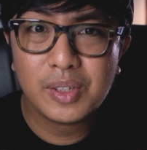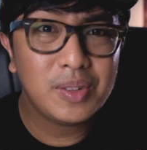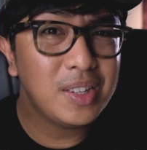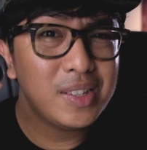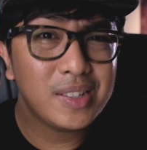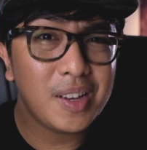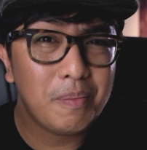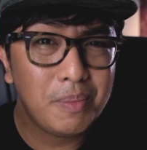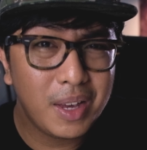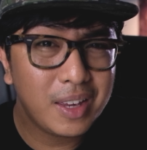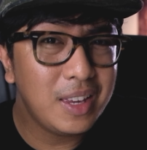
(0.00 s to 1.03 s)
So this is a
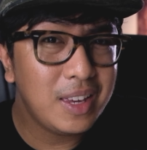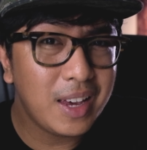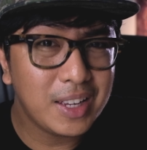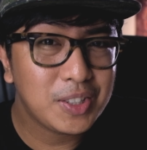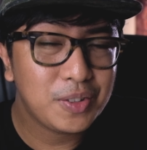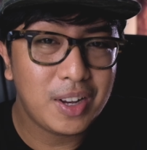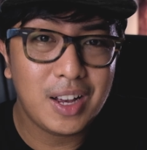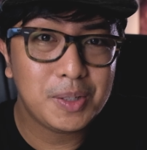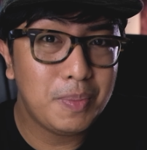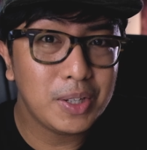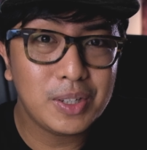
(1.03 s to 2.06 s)
big yes,
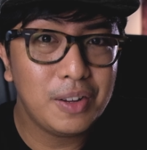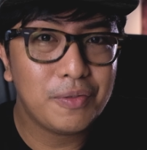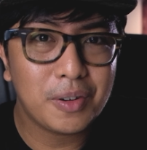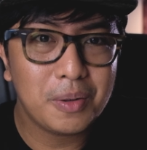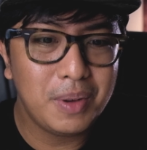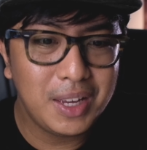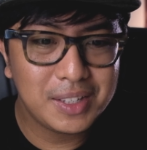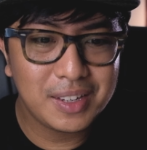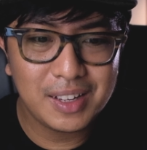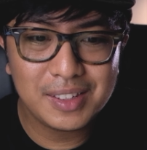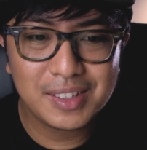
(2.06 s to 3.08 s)
especially for bass
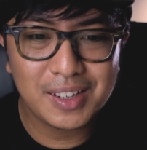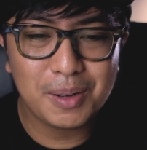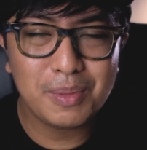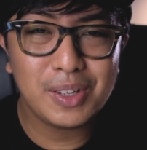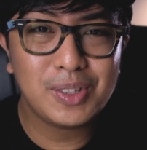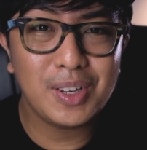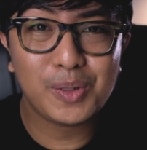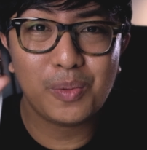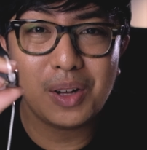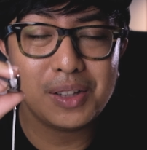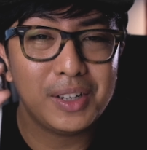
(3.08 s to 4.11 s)
heads. It's just
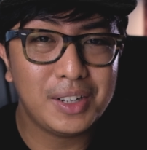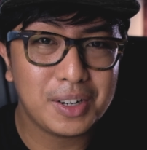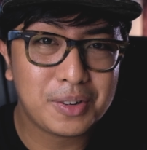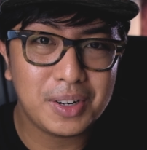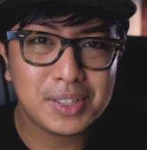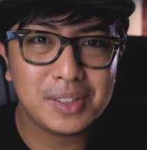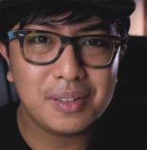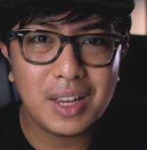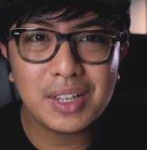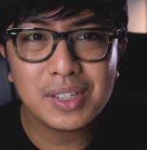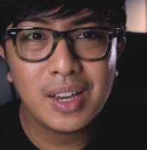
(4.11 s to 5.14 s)
well done across the
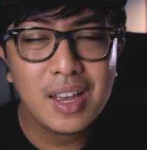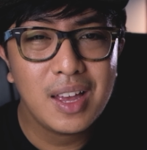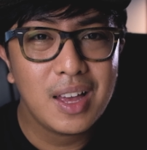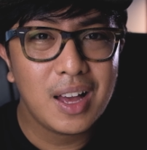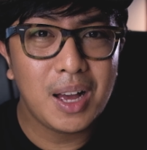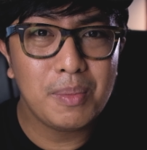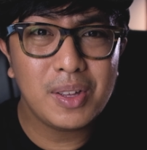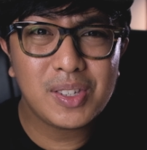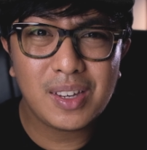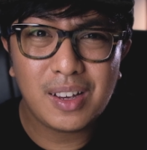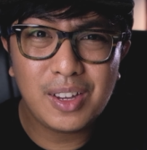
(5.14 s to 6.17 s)
range.
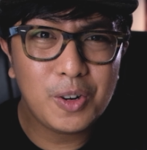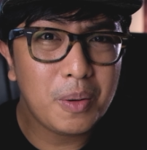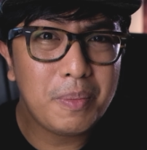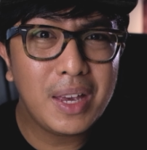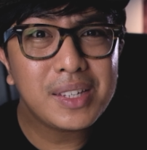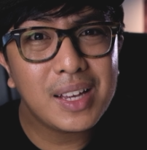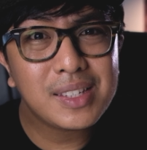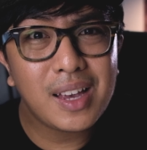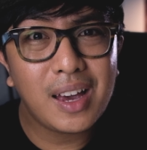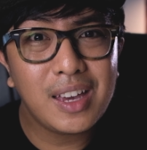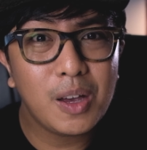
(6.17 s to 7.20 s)
It's you know, a bass heads
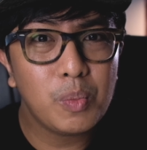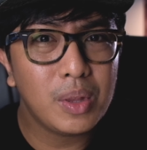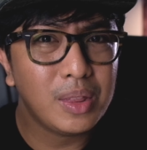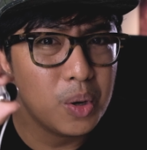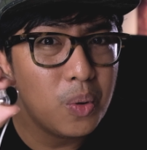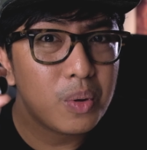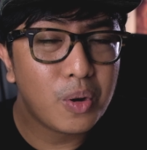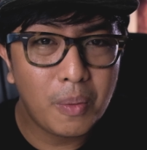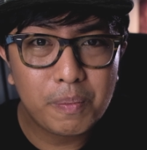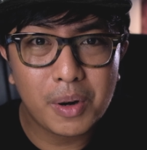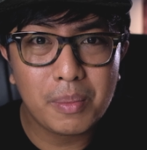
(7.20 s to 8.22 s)
IEM with no
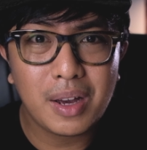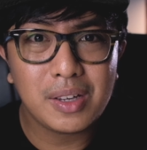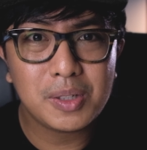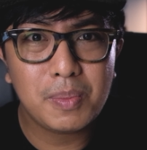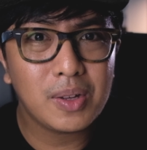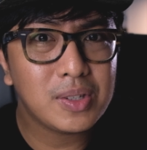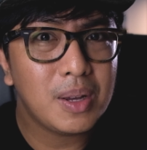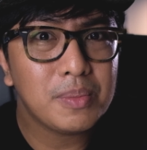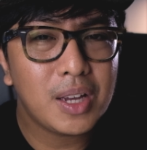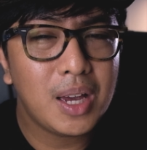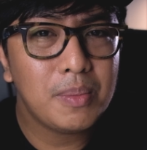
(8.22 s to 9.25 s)
compromise, because
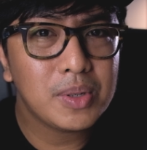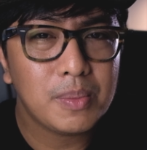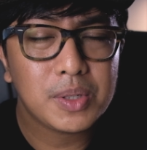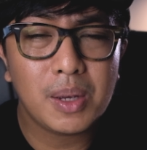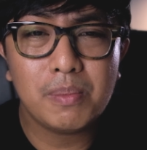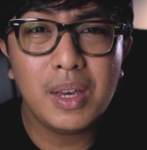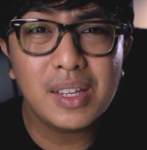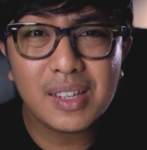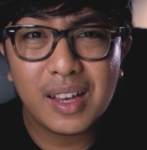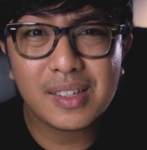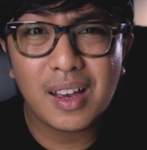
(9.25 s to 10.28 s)
sometimes some
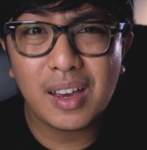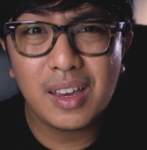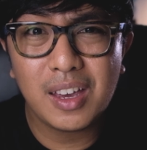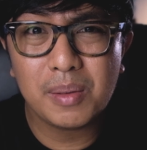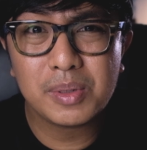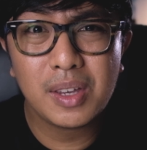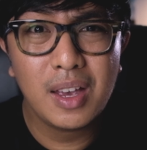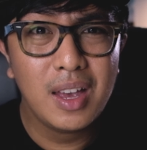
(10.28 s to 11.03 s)
bass heads IEMs